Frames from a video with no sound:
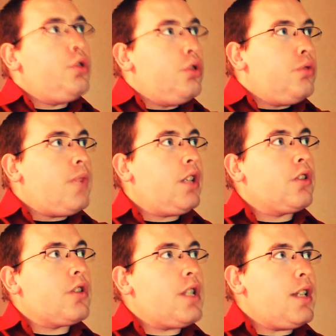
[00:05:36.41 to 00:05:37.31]
to make
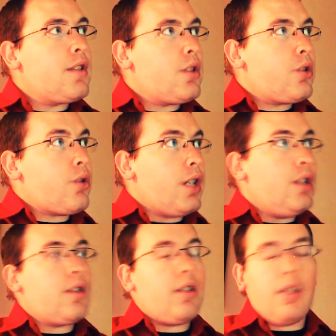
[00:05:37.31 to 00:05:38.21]
your teeth straight.